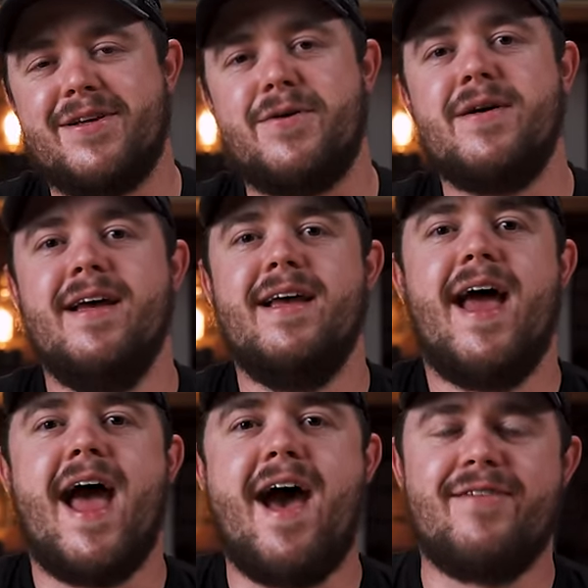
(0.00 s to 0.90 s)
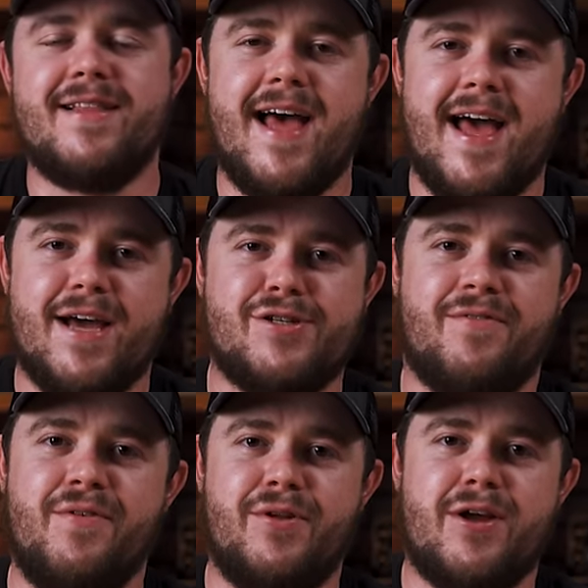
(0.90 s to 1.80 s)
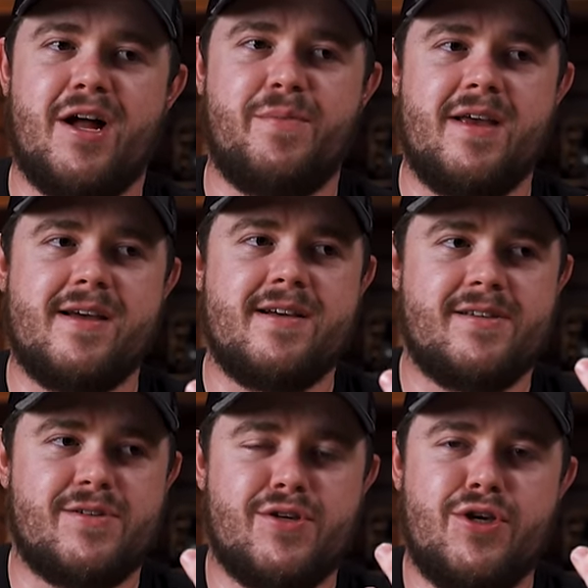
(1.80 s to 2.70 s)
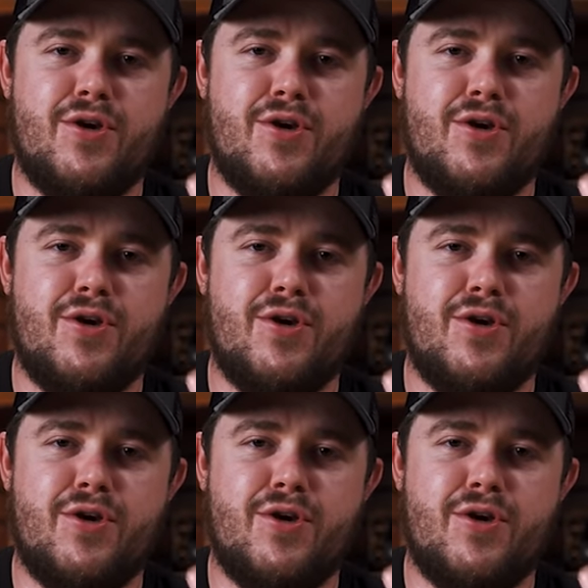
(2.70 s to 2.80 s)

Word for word: So having that extra fuel economy is